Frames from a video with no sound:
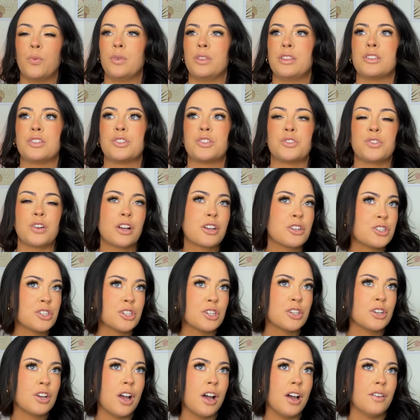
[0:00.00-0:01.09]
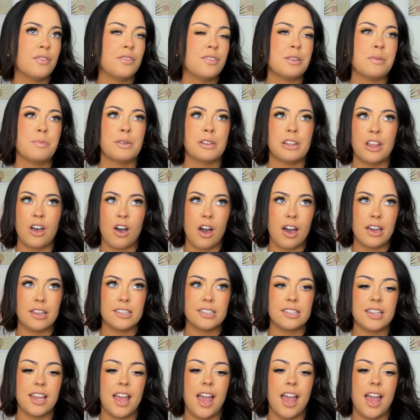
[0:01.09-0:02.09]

with the structure of the plot.